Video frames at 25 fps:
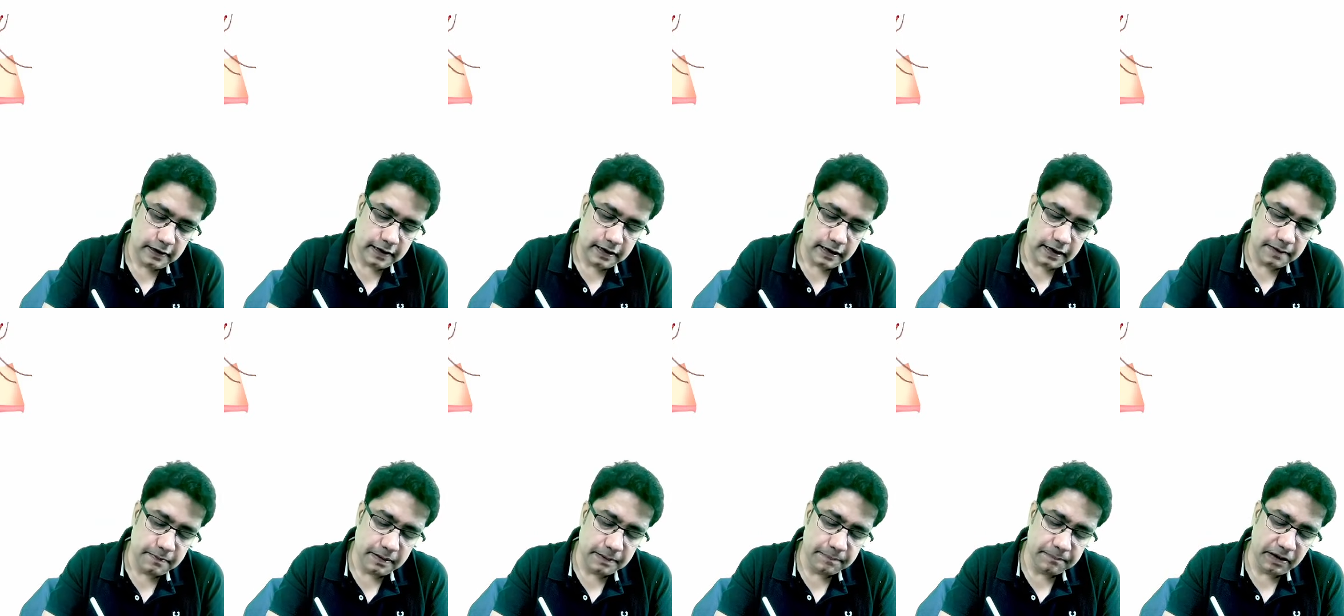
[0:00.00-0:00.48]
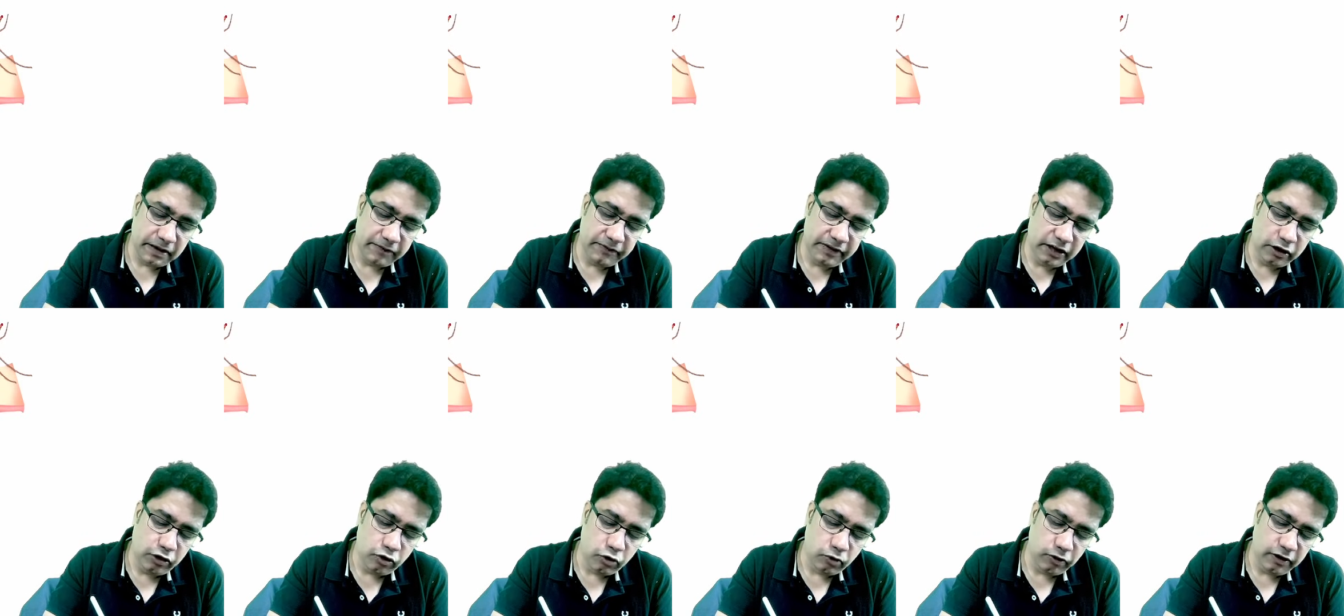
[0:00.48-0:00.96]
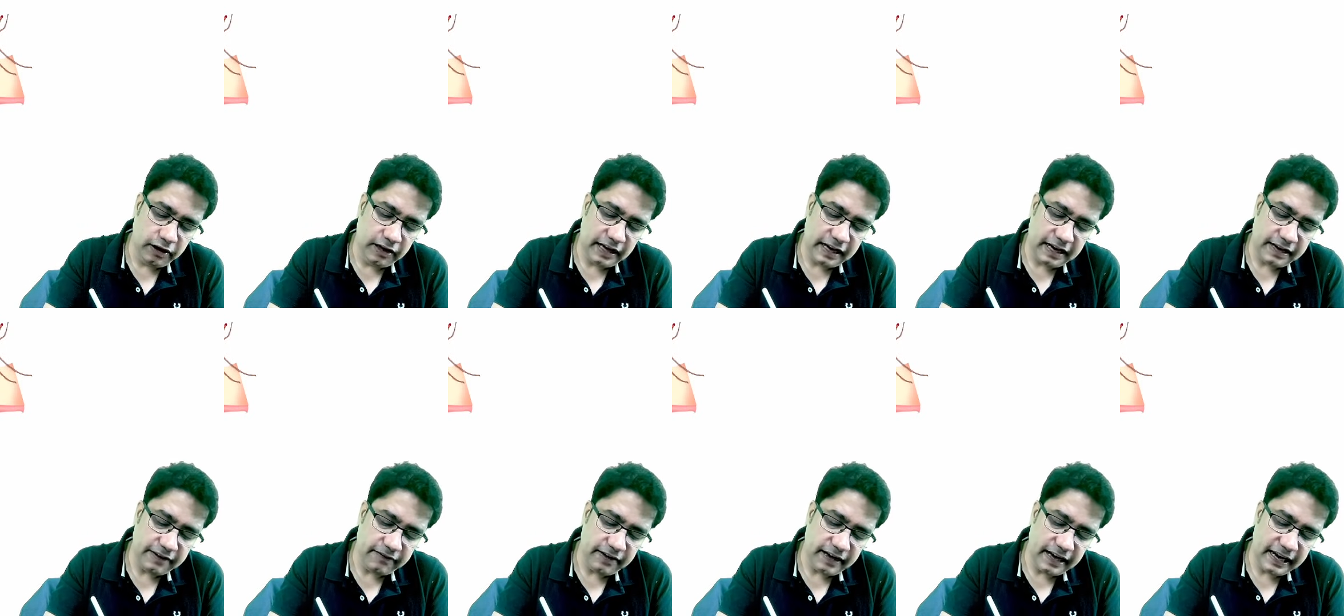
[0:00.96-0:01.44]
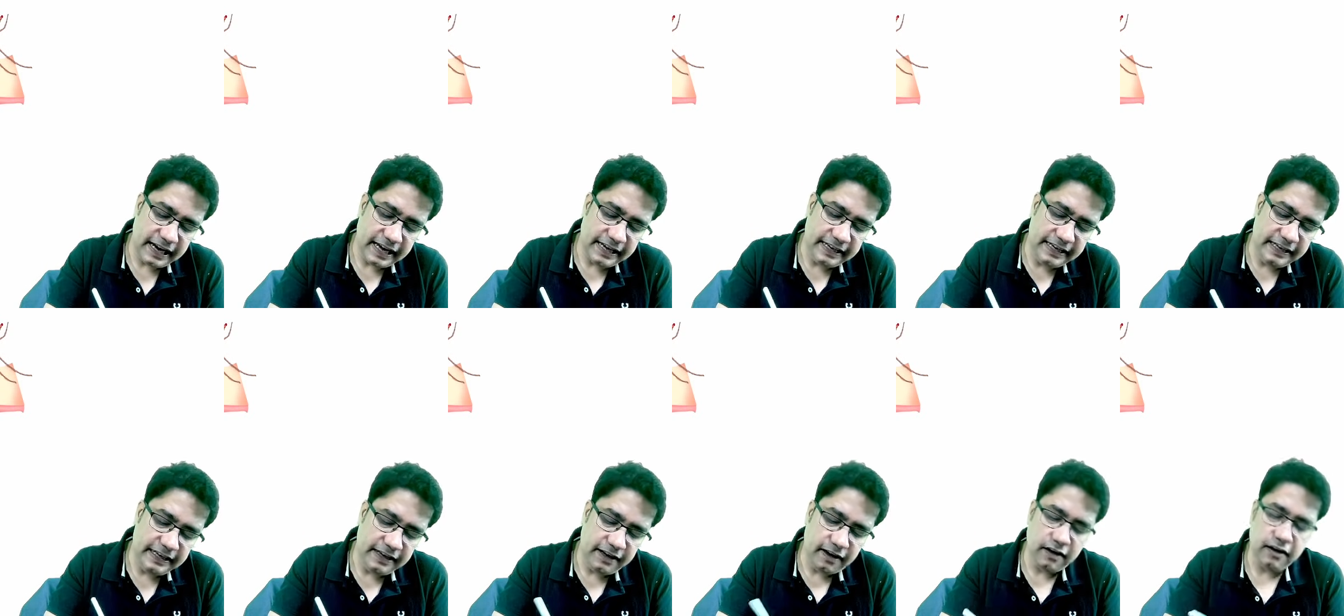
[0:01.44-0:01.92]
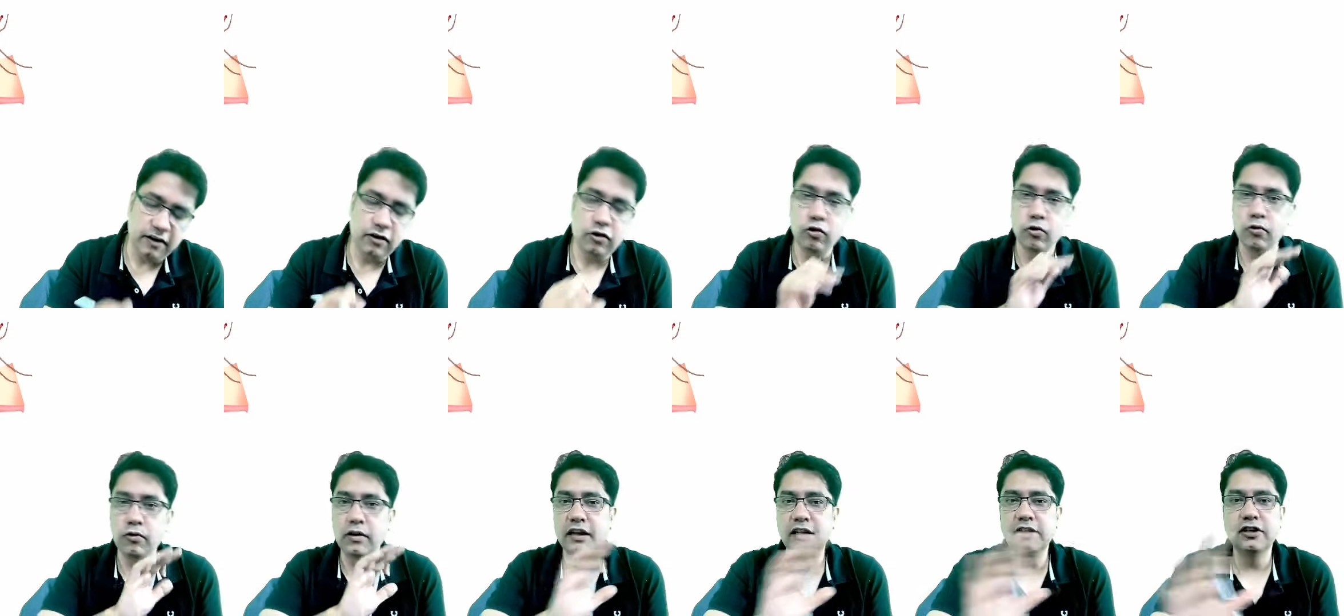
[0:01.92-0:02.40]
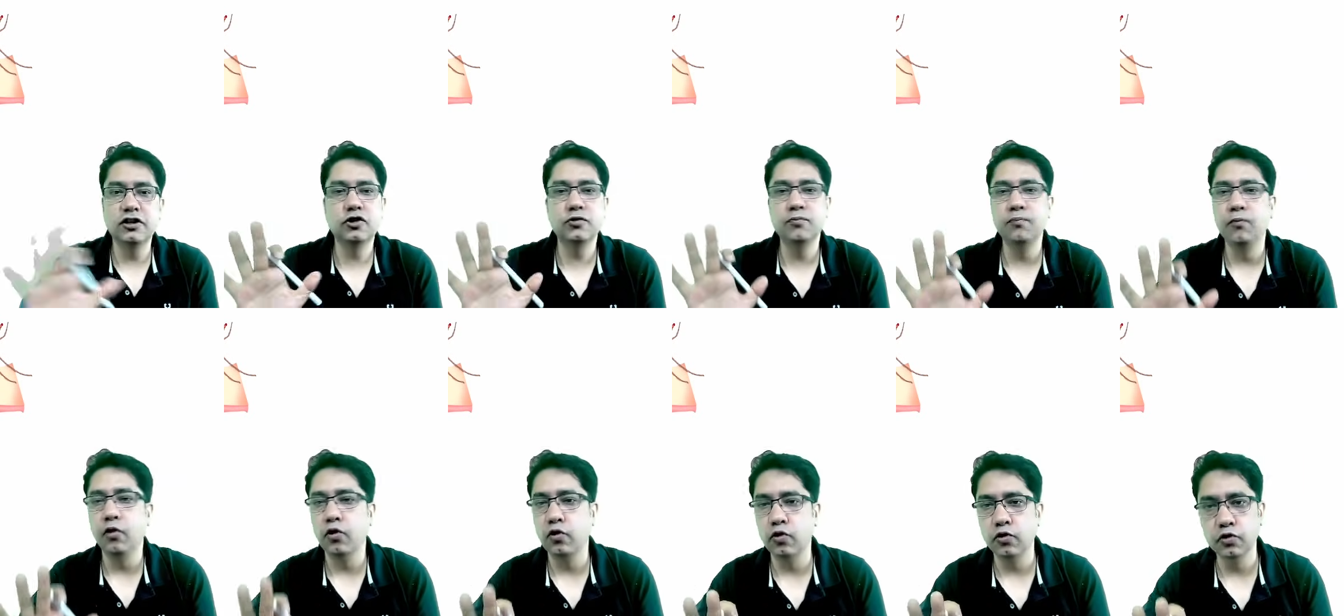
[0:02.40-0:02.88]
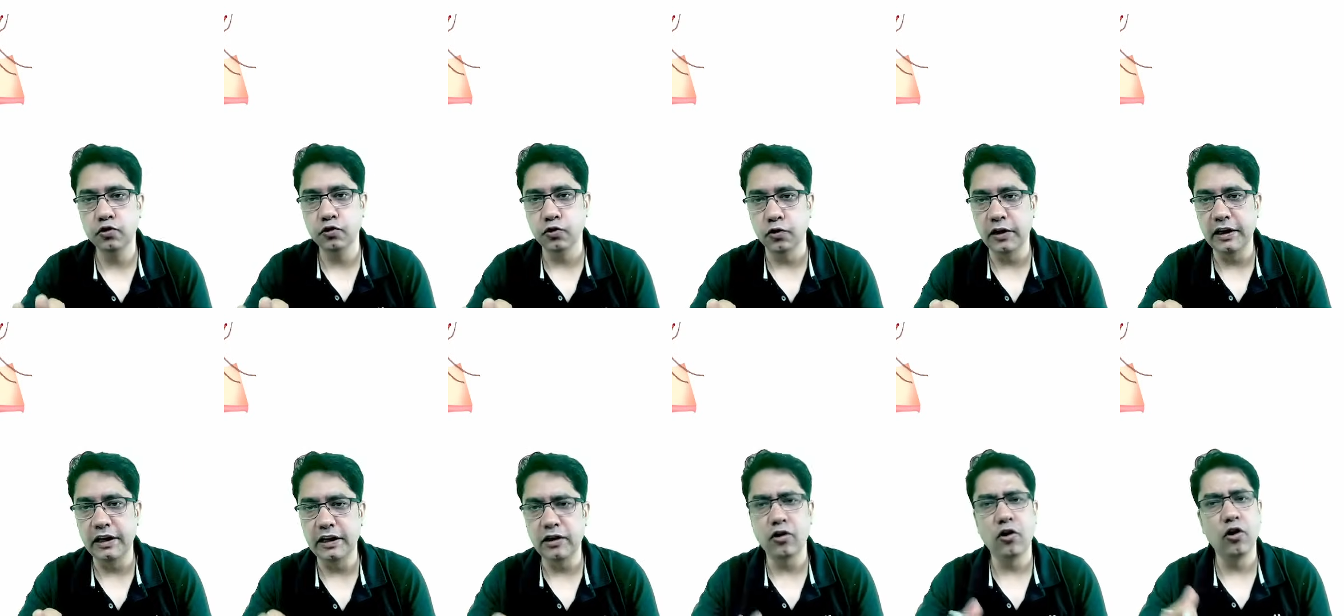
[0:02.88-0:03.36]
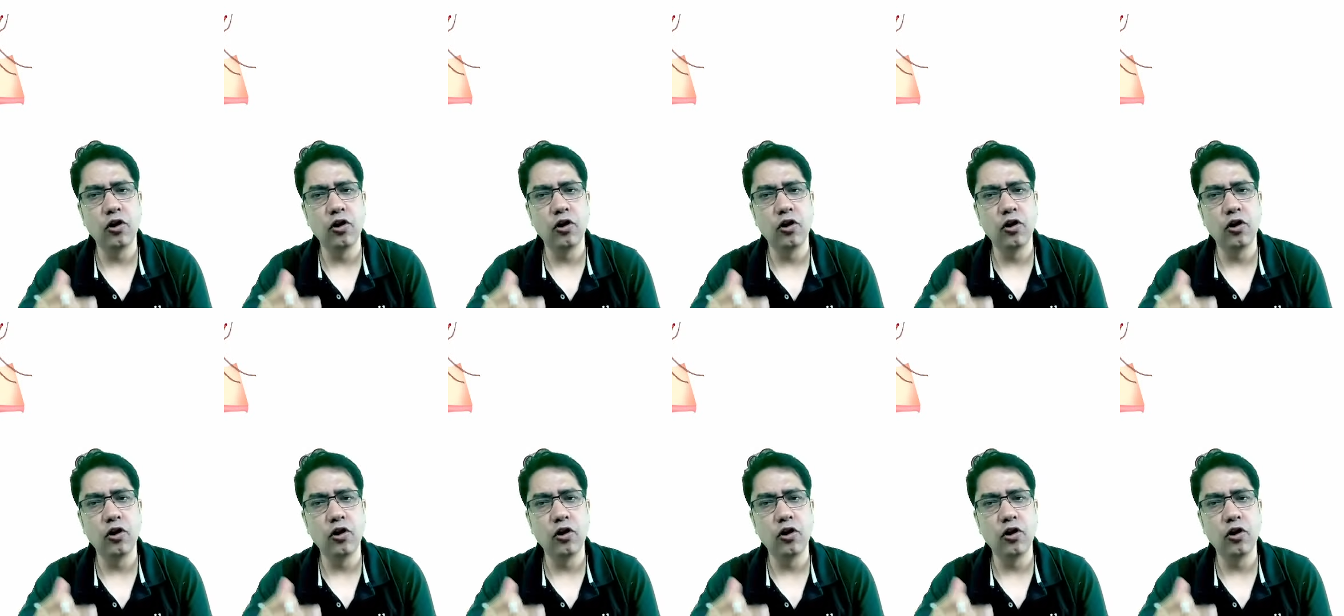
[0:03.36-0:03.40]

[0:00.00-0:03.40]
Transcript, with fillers: Remember, we don't have any drug to kill sporozoite,